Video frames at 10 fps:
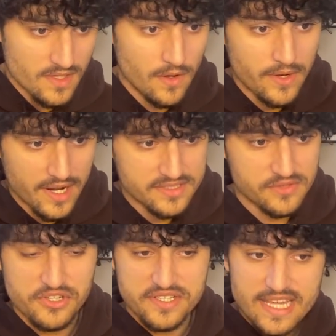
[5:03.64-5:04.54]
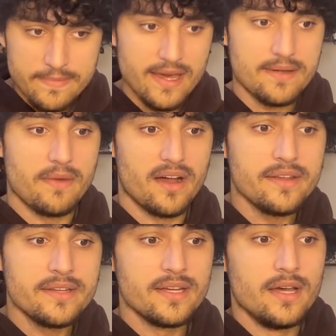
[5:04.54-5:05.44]
Okay, so just keep that in
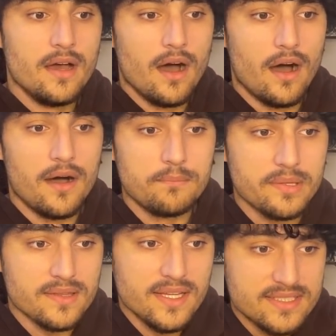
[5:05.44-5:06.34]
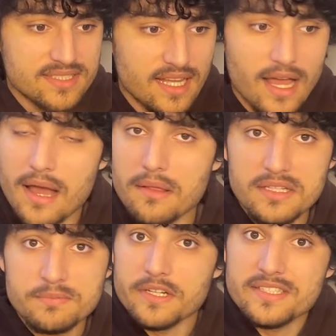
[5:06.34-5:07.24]
mind. But let's
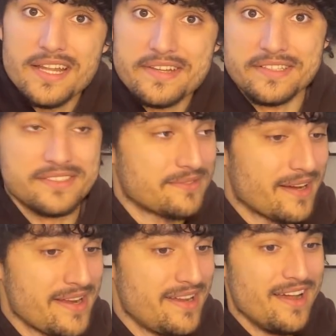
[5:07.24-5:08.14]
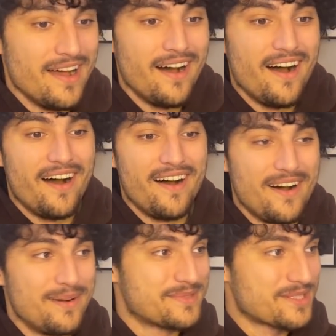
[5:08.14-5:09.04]
put a sentence, right?
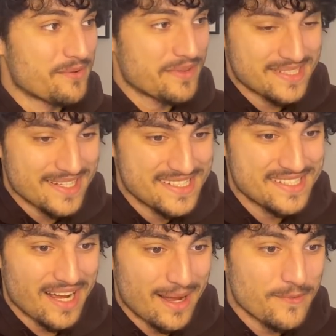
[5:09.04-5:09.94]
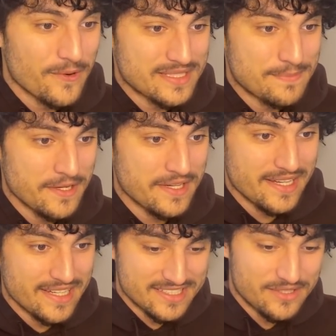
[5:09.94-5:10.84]
So the sentence I'm going to put
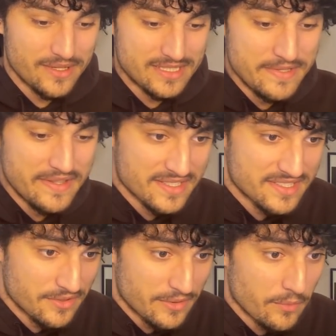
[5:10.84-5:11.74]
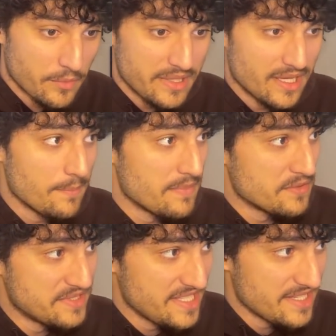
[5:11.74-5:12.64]
is going to be this. So it will be
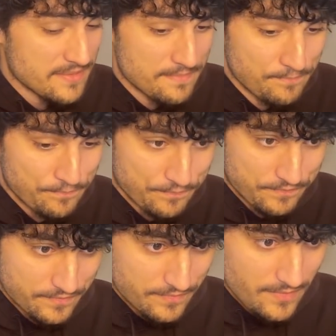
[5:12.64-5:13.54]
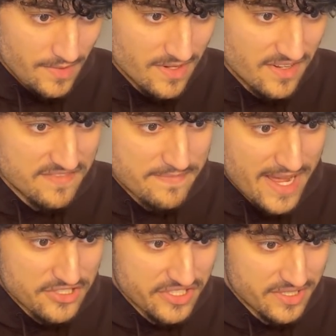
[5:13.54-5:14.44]
Museum of
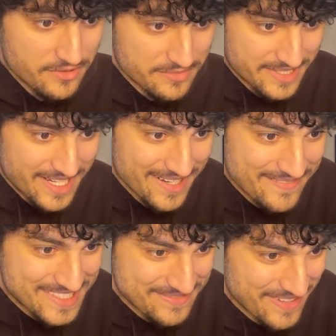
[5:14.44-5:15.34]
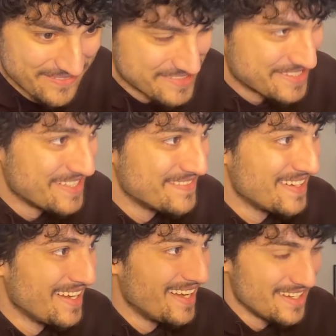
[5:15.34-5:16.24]
Magic. Oh, did I spell museum?
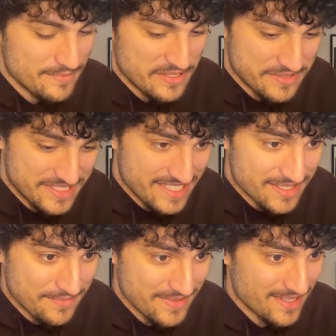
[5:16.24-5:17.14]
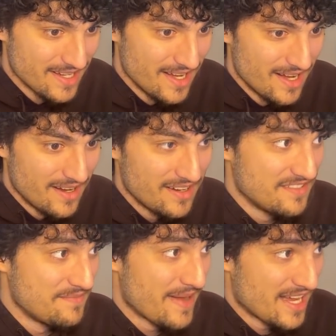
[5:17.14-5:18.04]
Museum
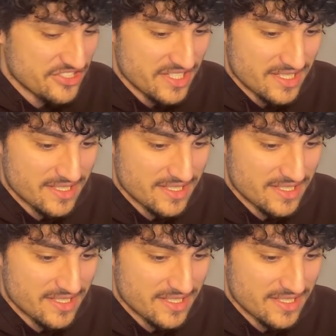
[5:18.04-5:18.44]
of Magic.